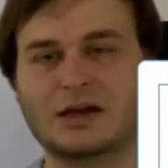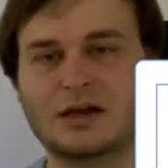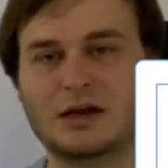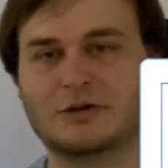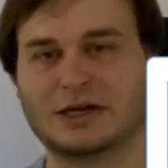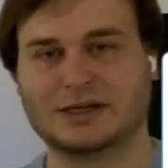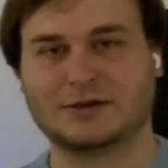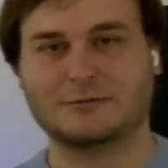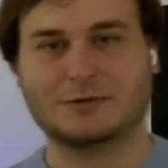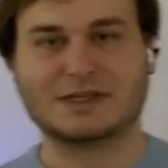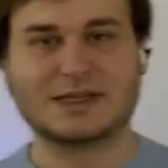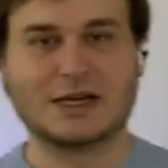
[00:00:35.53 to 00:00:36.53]
All right,
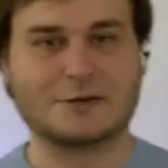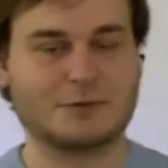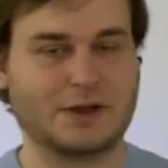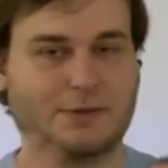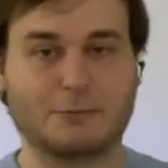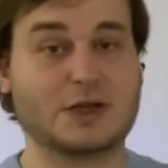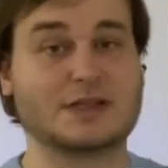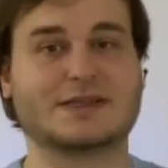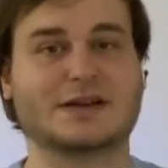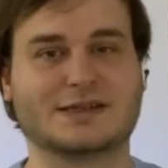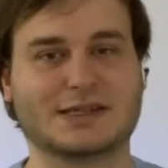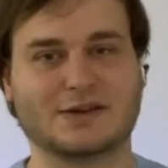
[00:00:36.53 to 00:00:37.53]
we start with what is an
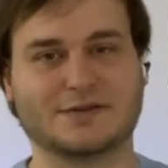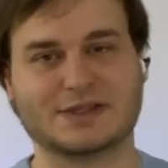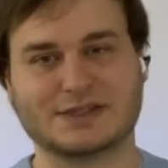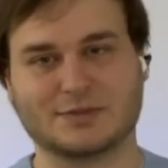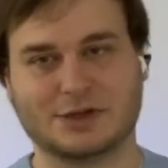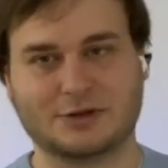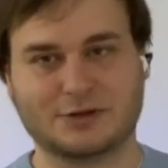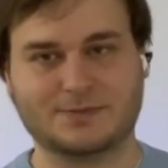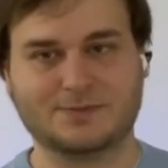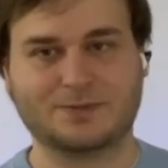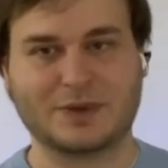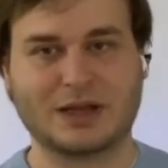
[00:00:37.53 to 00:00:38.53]
incentive system at all.
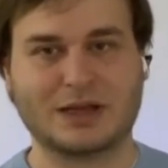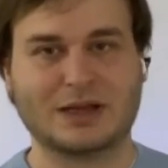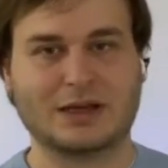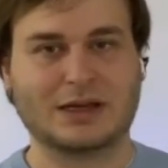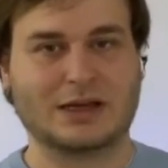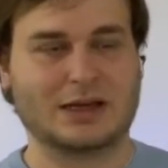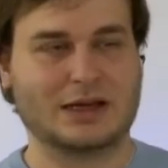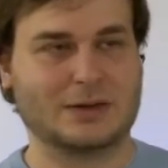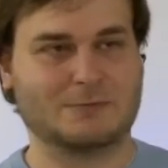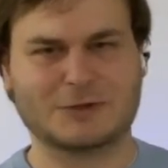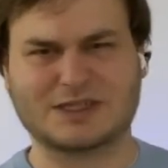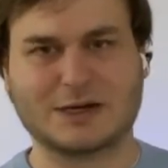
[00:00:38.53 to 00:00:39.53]

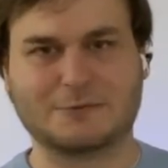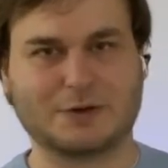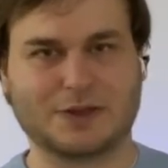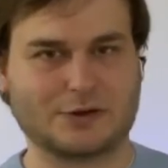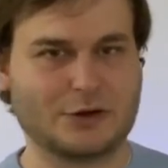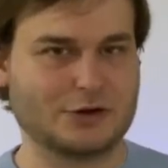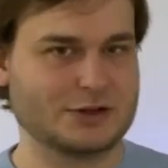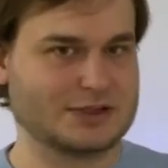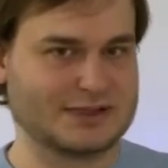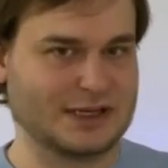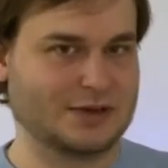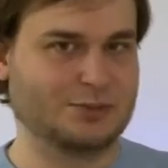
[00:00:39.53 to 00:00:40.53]
We start with the current
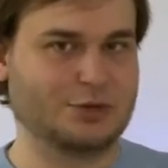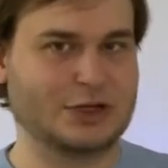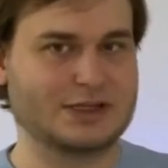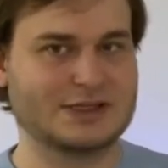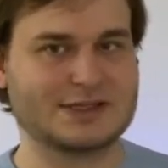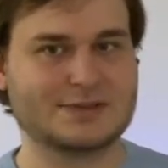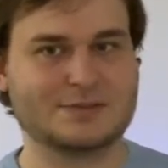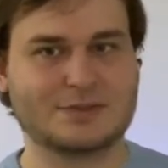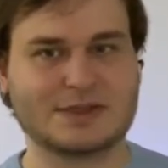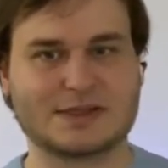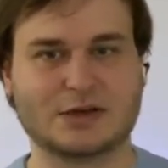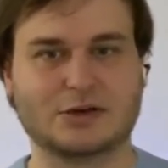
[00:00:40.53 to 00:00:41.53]
state and practice.
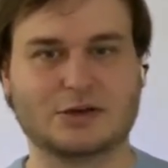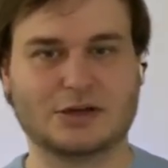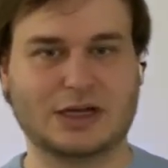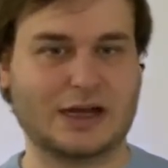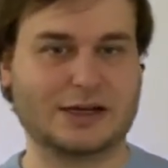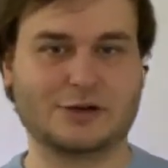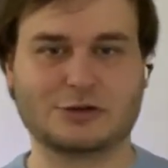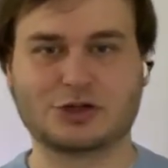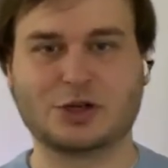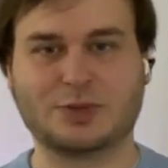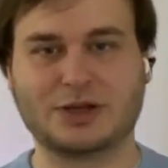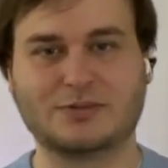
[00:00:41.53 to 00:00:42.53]
So I go
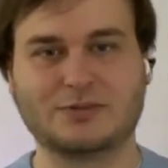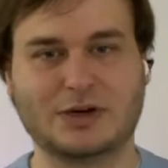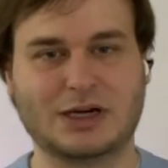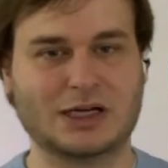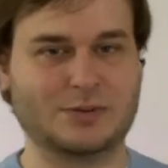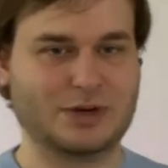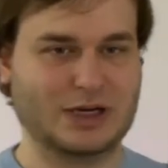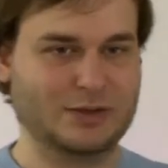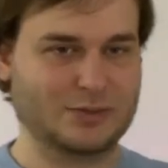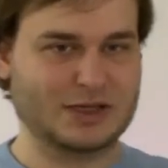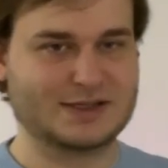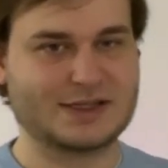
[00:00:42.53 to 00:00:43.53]
shopping, I buy
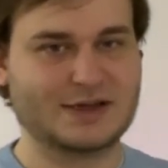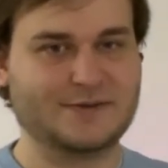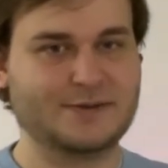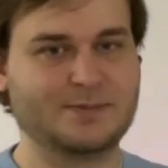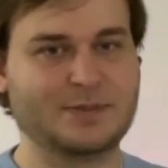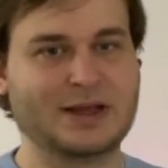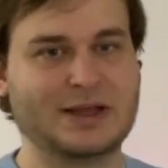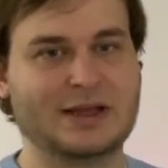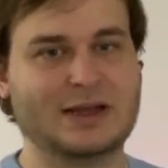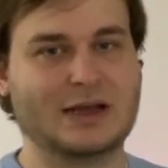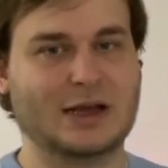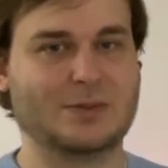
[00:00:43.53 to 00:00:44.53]
my stuff,
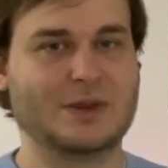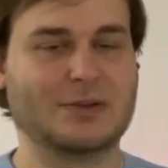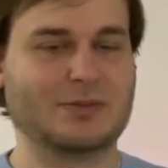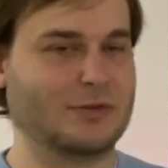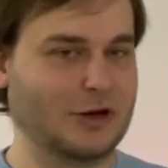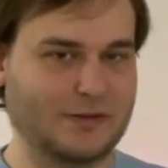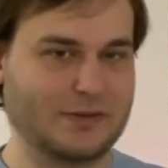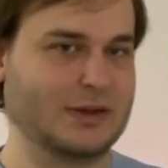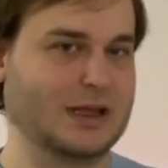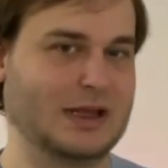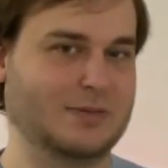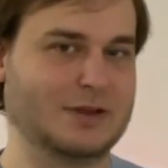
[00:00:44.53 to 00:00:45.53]
and then often
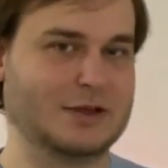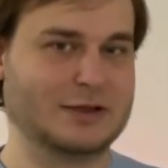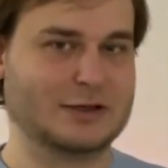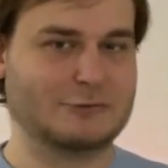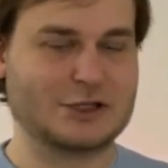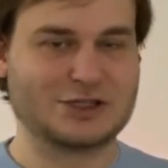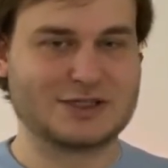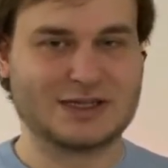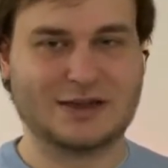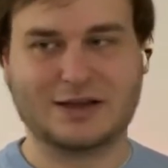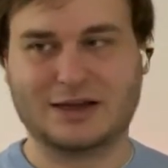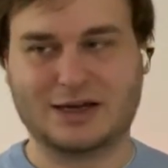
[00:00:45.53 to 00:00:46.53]
at the register
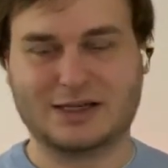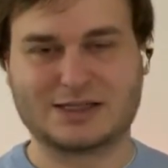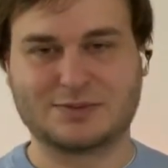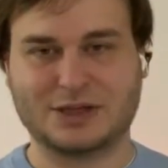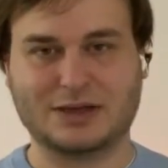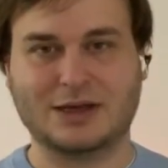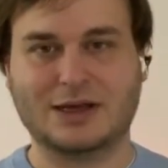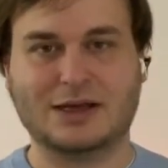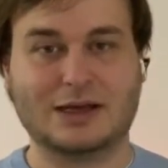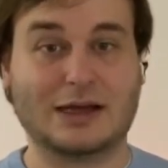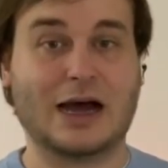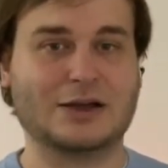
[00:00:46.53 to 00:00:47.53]
they ask me,
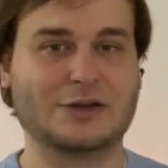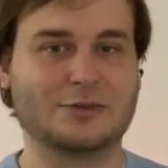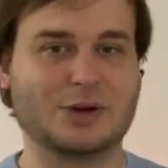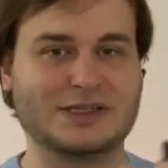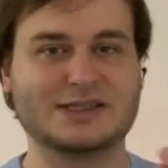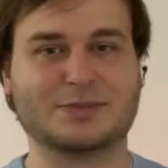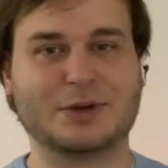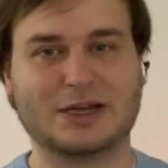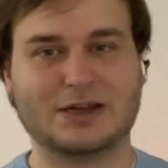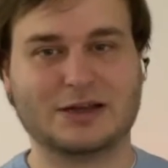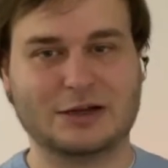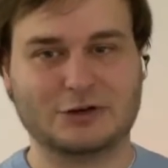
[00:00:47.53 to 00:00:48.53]
are you
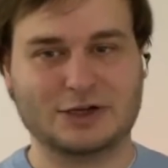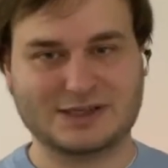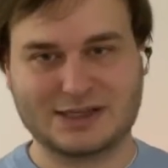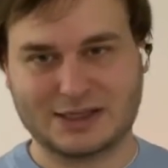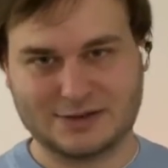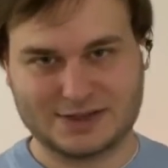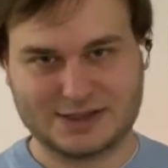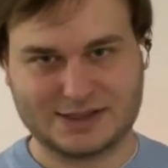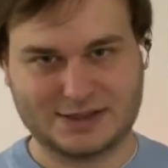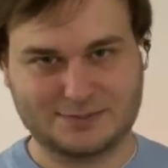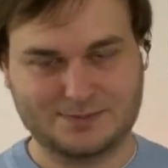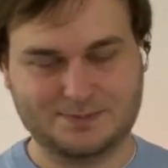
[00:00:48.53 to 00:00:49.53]
participating in our incentive system?